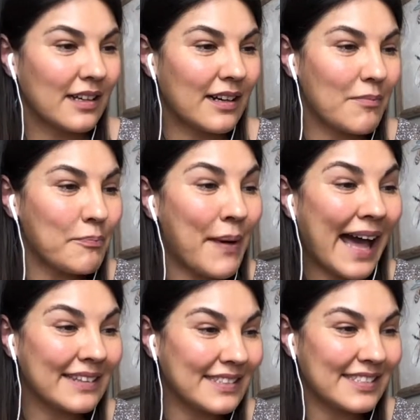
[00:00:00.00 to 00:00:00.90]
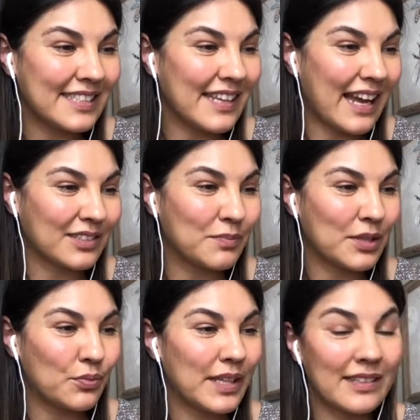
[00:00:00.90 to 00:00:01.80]
balancing act
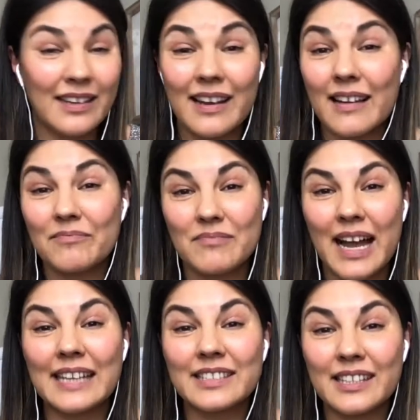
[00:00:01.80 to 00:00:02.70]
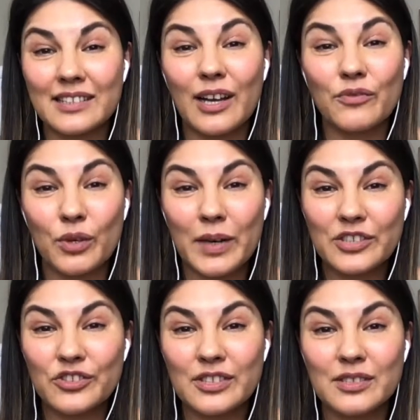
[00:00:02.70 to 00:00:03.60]
between asking tough
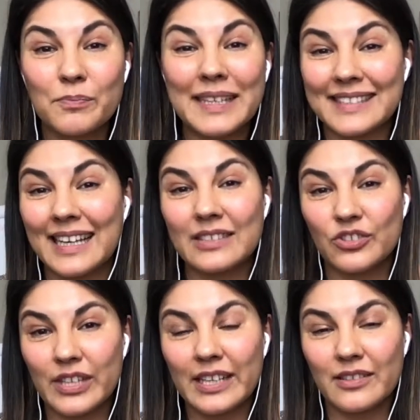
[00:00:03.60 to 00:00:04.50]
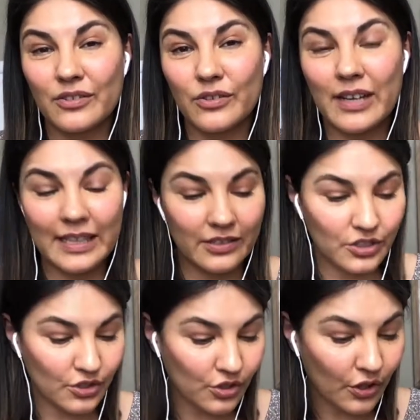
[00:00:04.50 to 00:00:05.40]
questions but not draining your
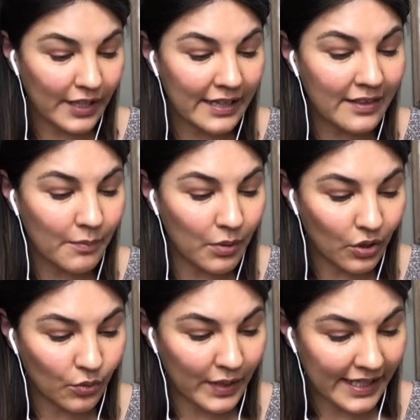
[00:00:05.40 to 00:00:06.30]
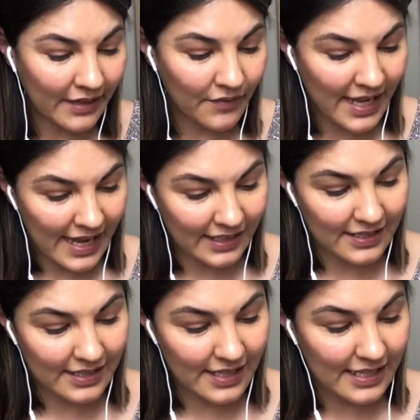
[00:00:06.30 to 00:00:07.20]
energy. So in the book, we give the
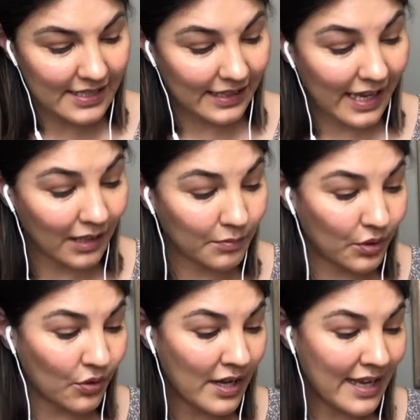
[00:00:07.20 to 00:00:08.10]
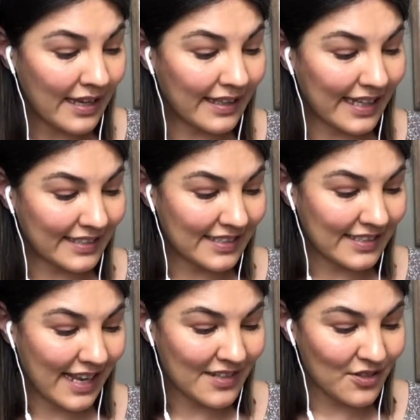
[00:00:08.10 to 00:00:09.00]
exercise that help you get a
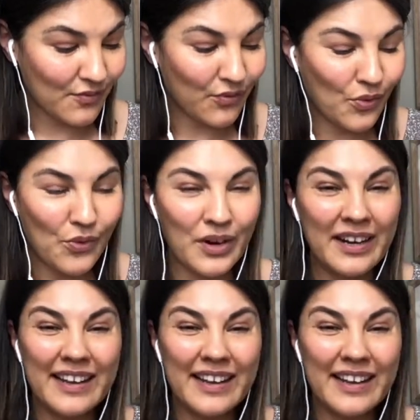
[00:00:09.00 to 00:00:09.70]
sense for,